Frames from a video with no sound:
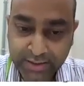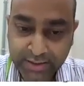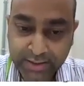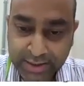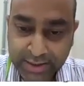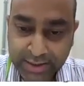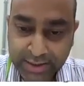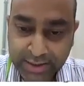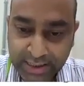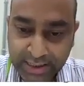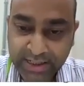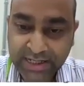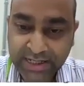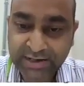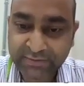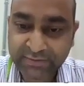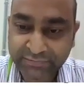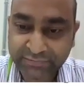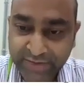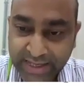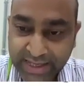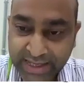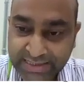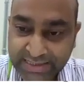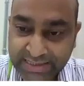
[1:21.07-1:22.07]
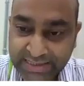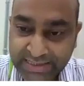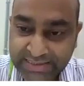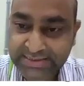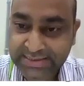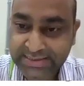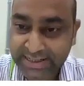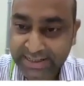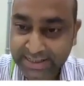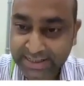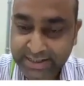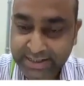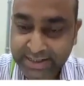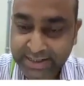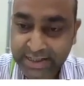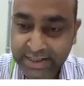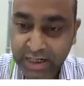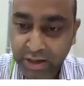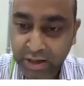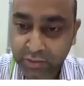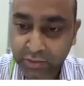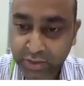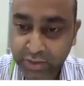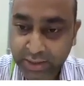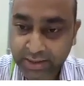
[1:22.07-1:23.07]
typical phases that are
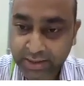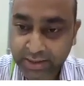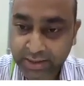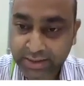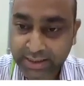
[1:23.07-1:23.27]
encountered